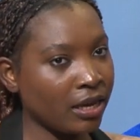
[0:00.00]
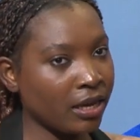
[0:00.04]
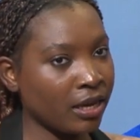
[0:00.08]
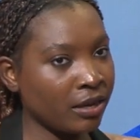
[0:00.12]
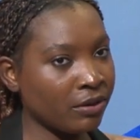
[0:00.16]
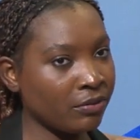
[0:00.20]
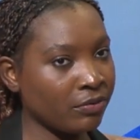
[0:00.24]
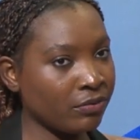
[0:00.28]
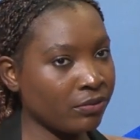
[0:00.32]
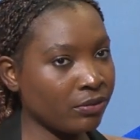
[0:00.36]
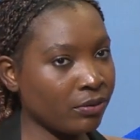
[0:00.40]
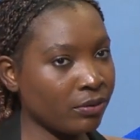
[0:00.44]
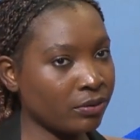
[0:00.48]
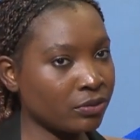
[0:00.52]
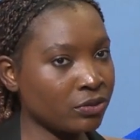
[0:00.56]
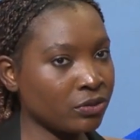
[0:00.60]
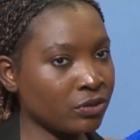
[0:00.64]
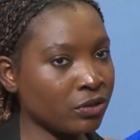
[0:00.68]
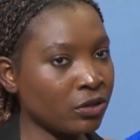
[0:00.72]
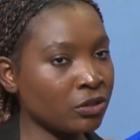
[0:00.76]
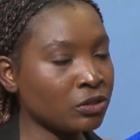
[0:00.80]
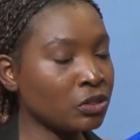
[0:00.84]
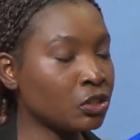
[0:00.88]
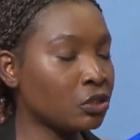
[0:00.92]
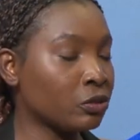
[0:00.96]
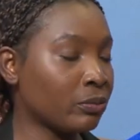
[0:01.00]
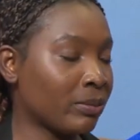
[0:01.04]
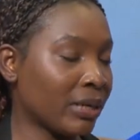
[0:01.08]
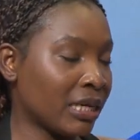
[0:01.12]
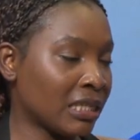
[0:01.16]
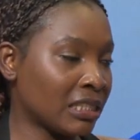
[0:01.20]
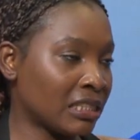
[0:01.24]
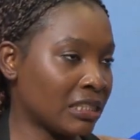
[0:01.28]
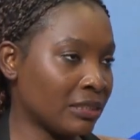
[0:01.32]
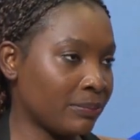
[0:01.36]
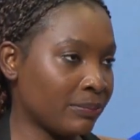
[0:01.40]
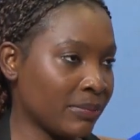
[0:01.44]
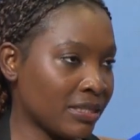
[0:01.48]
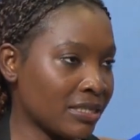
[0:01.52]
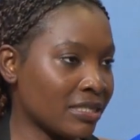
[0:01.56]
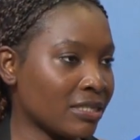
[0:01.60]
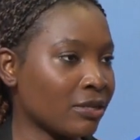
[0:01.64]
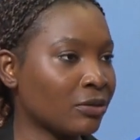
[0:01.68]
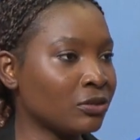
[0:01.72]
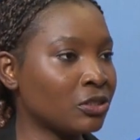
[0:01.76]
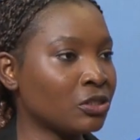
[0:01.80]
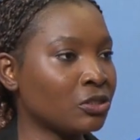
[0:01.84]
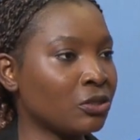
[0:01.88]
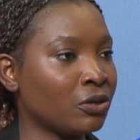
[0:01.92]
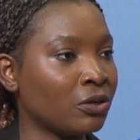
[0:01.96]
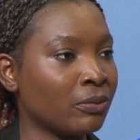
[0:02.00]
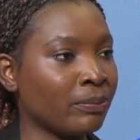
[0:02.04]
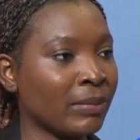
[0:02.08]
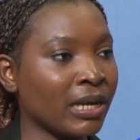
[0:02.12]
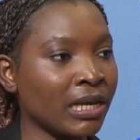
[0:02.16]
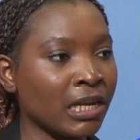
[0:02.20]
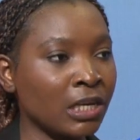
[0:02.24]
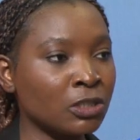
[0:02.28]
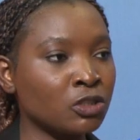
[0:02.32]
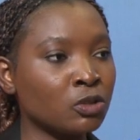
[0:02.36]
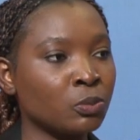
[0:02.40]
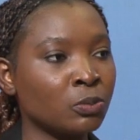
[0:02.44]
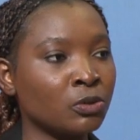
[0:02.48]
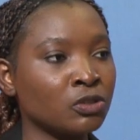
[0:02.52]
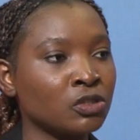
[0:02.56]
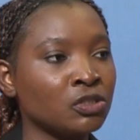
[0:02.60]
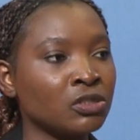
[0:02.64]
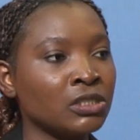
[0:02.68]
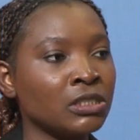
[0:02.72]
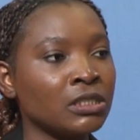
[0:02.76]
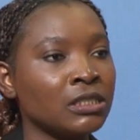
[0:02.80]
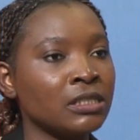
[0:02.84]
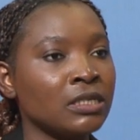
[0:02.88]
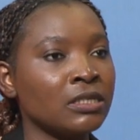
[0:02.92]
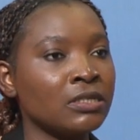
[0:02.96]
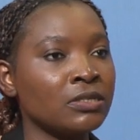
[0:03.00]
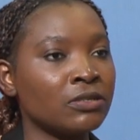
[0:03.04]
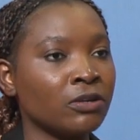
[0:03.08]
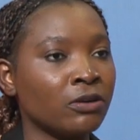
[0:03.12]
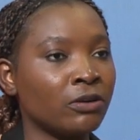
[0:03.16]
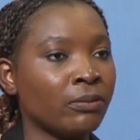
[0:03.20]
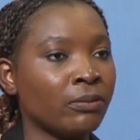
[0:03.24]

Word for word: If you do not, you might miss out on market opportunities